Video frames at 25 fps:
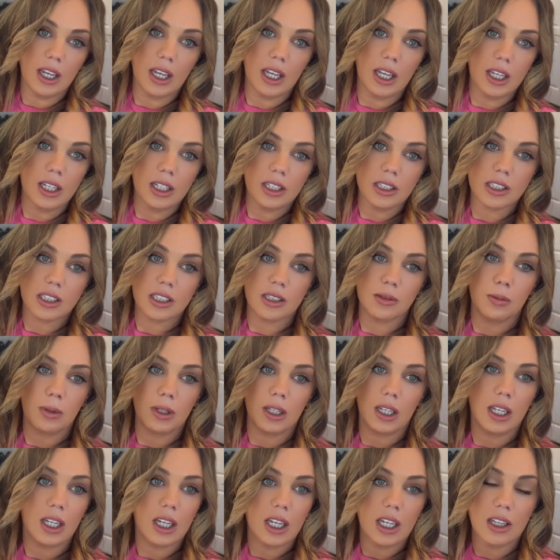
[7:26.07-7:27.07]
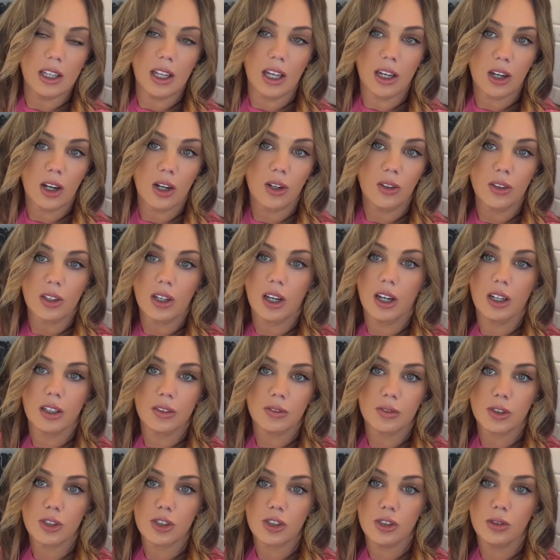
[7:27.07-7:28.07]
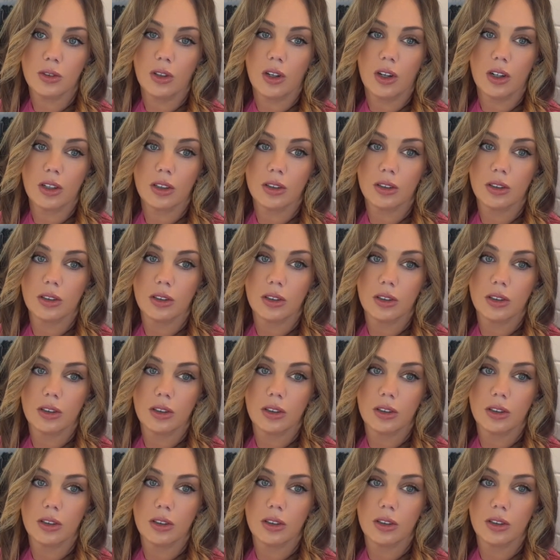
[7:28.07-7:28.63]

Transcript: ends to be in that curling iron for too long.